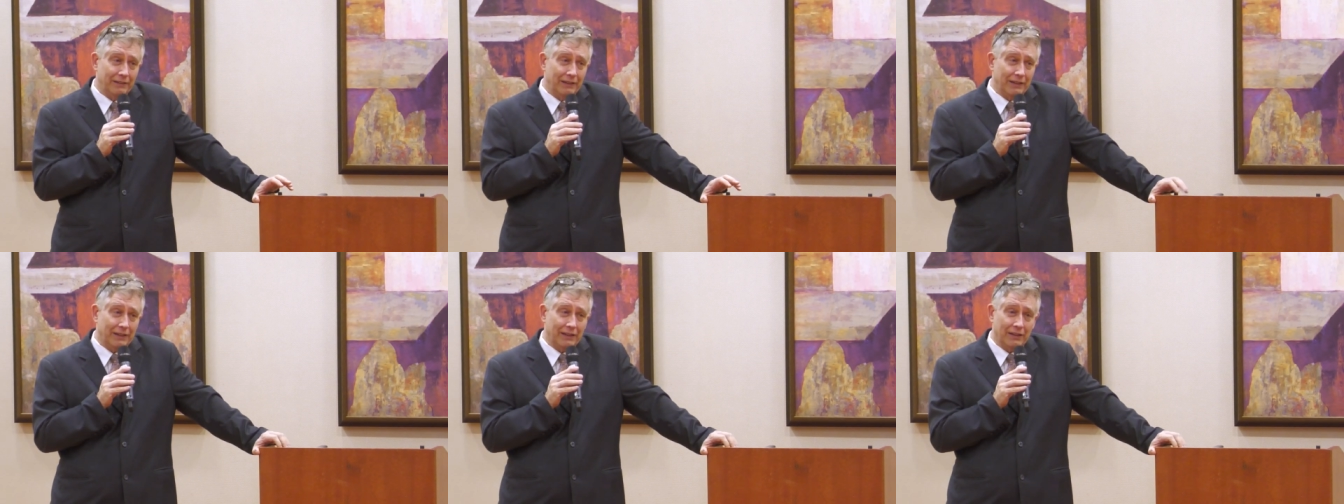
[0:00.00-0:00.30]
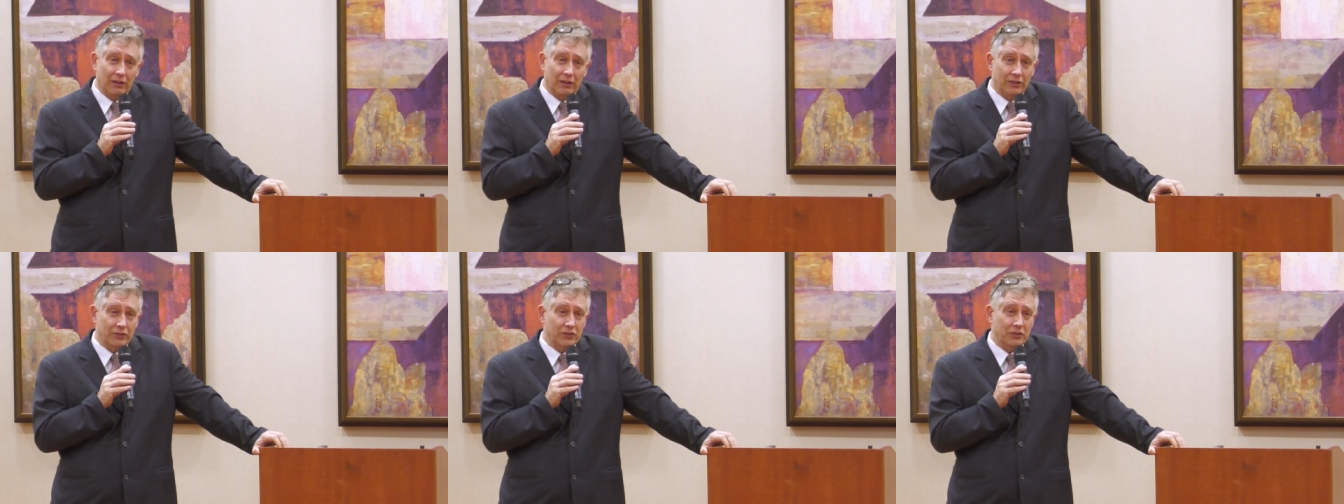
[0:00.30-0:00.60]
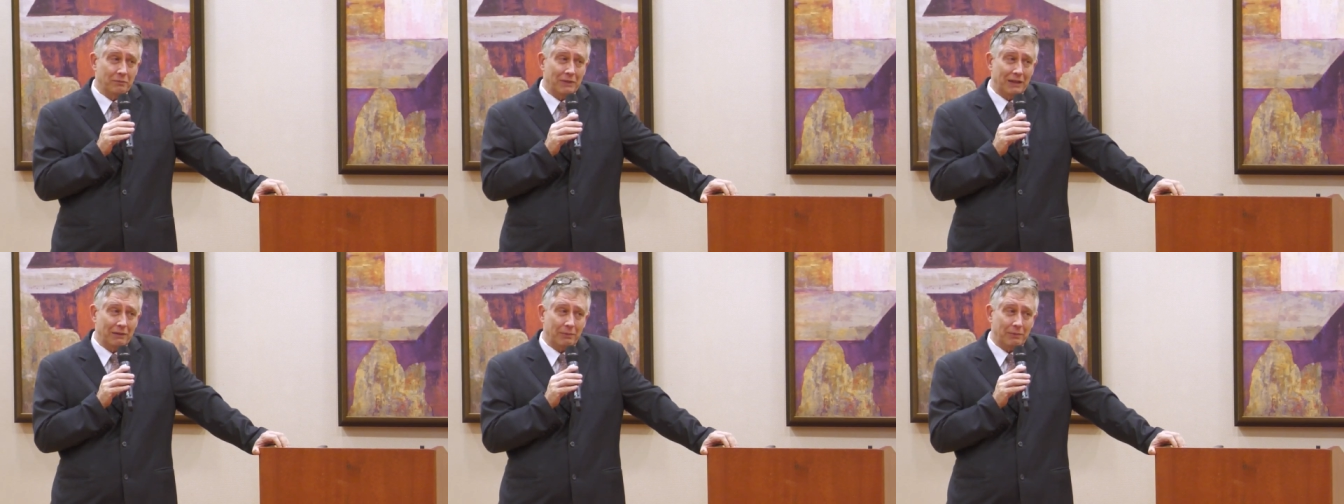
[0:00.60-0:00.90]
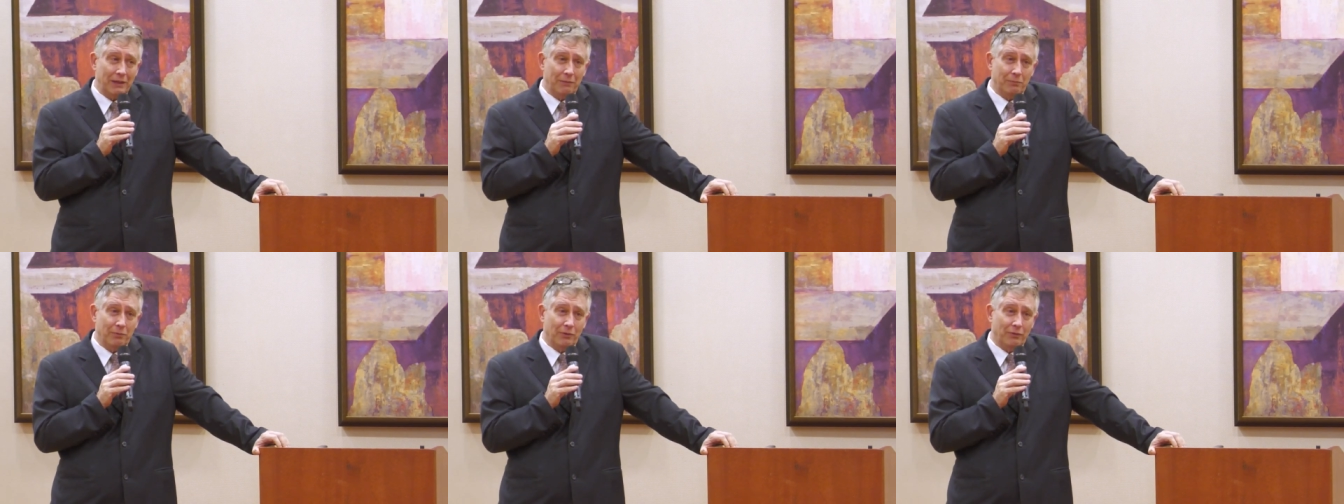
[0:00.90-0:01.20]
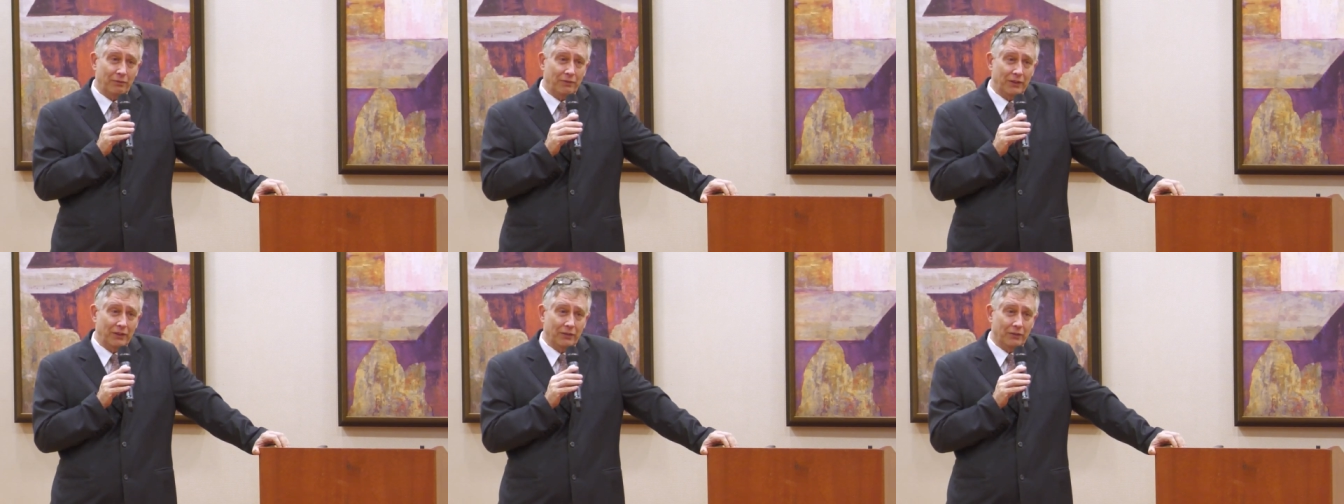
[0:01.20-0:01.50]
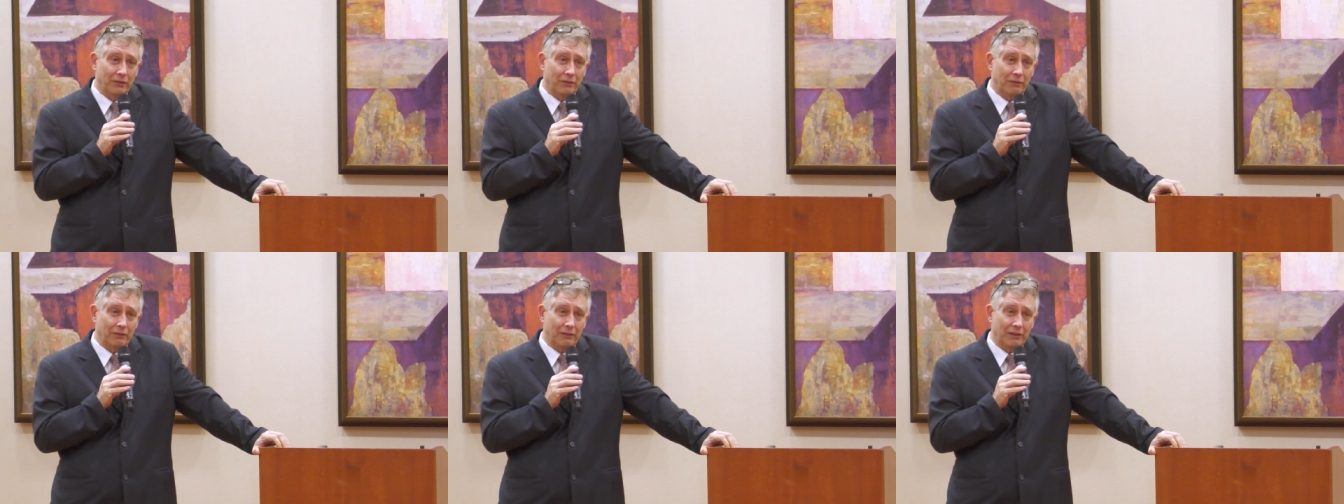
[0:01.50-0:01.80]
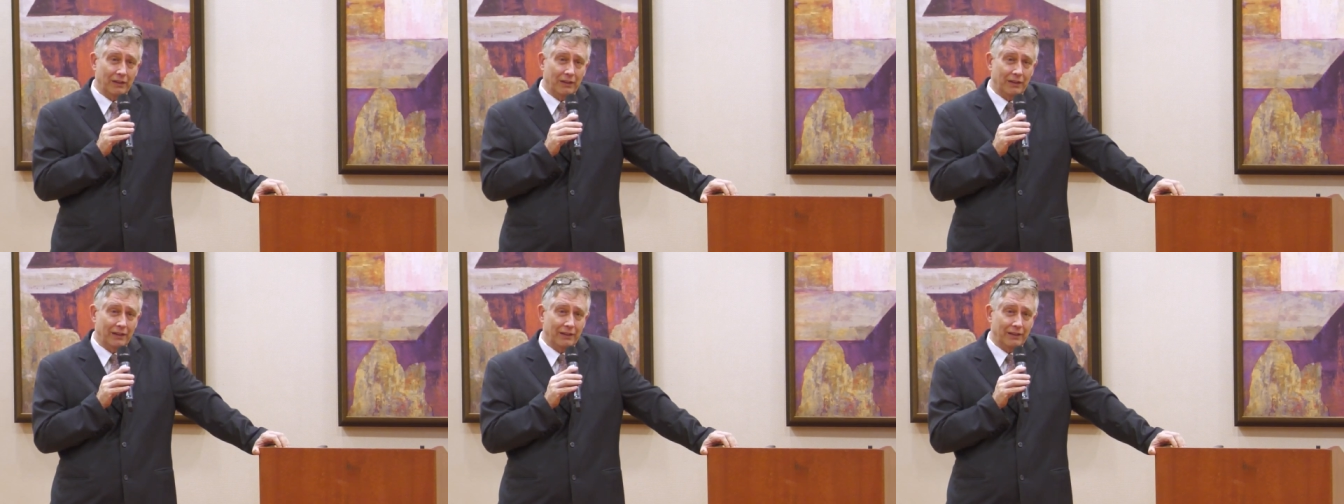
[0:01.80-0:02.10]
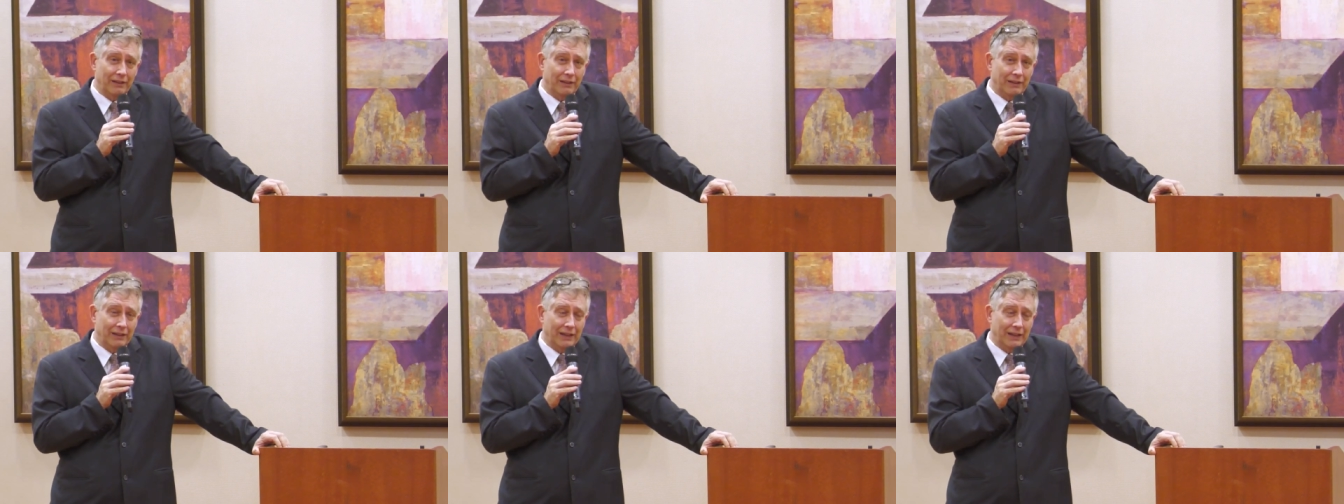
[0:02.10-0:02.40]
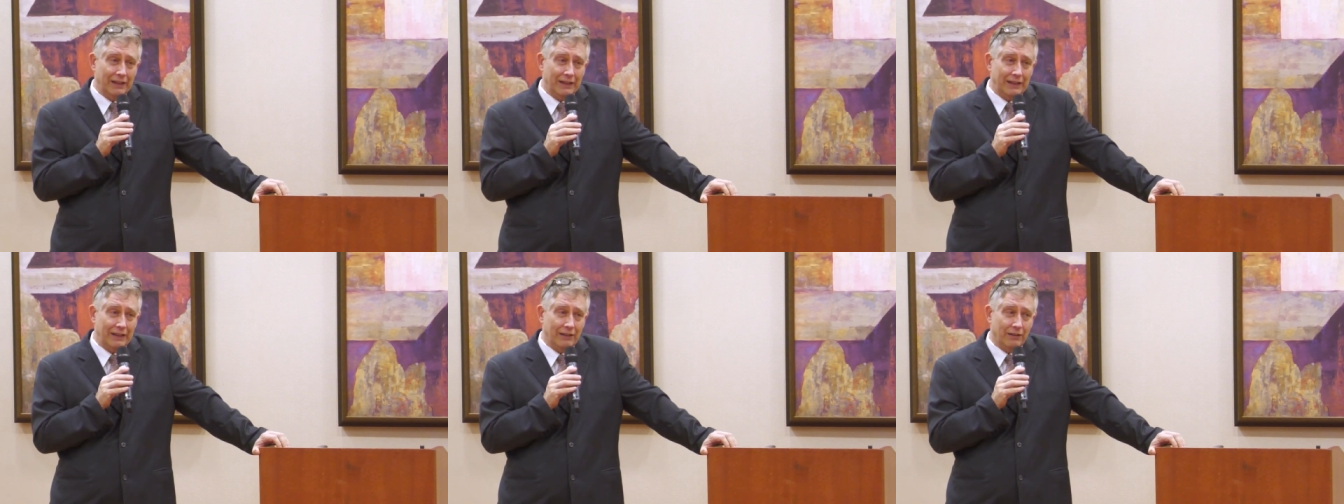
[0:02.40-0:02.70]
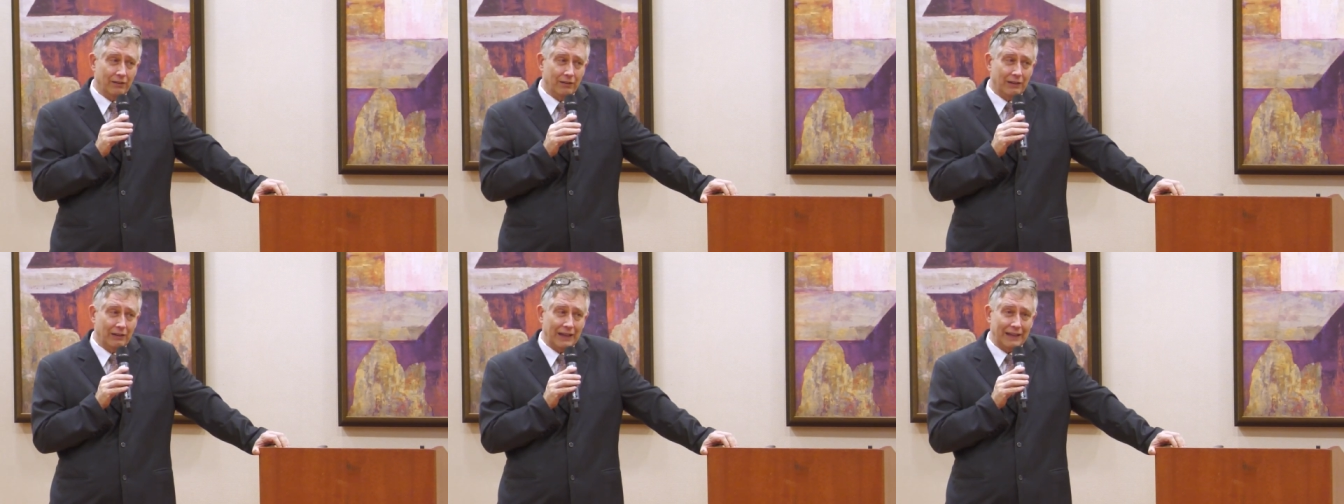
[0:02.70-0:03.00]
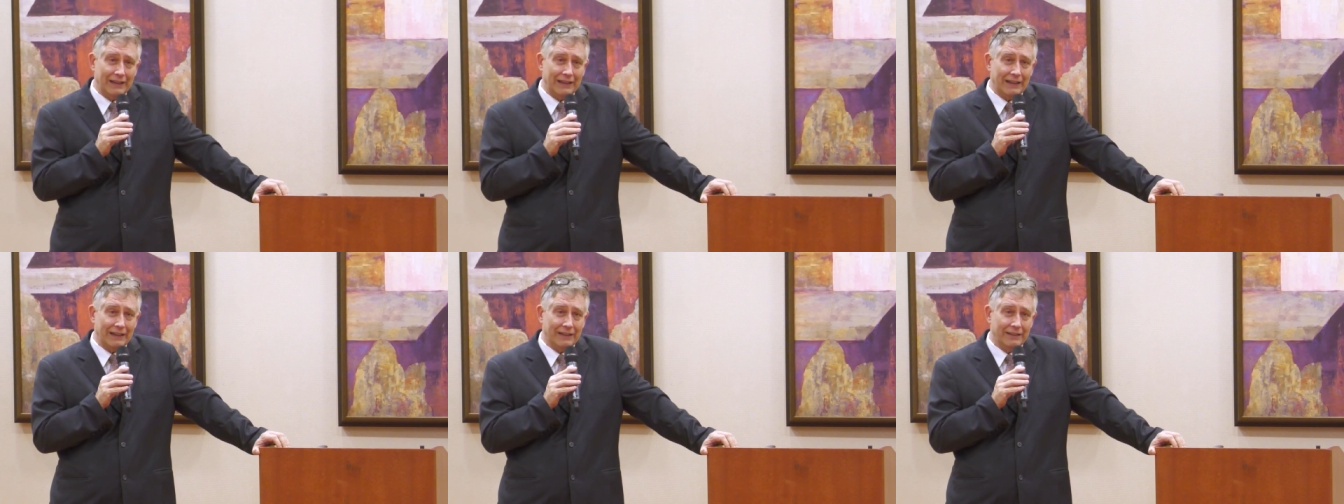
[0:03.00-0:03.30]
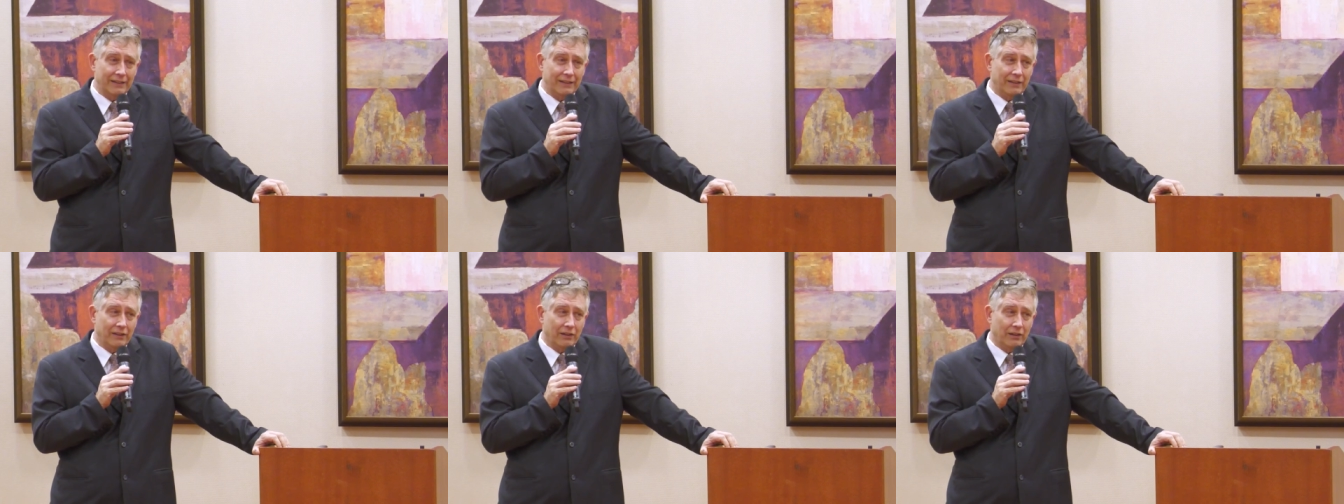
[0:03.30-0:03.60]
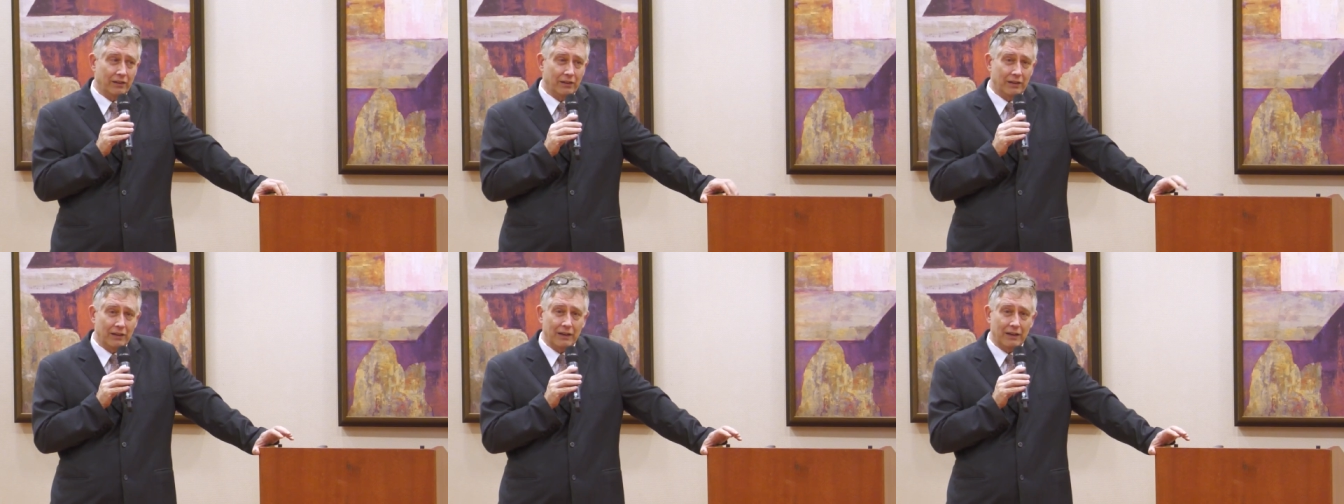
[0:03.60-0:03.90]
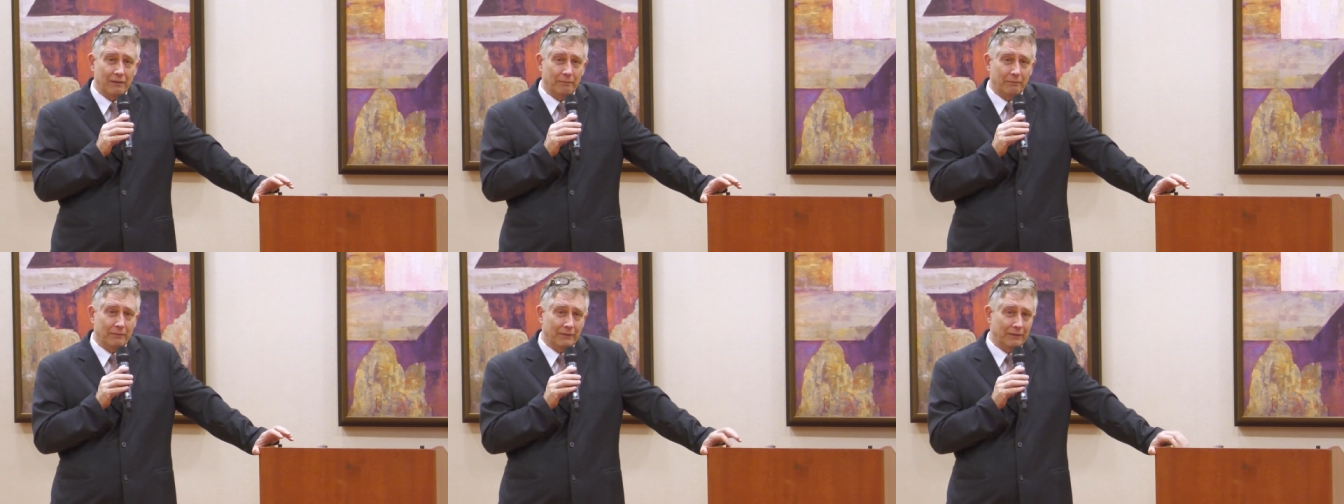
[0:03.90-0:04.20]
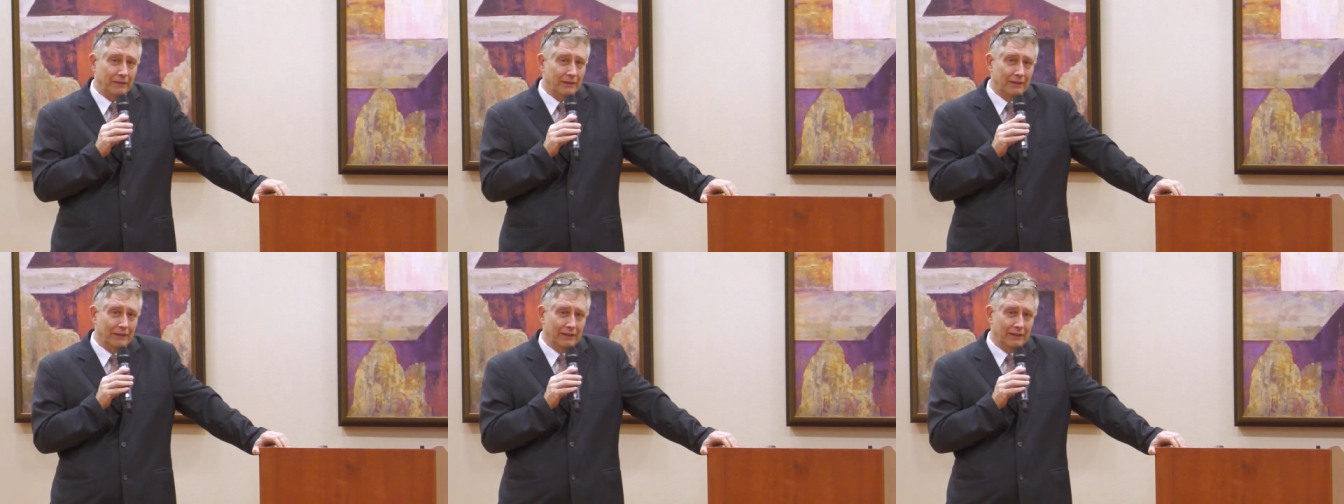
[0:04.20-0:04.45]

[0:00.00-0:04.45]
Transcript: It can also make people feel uh, giddy or lightheaded or numb.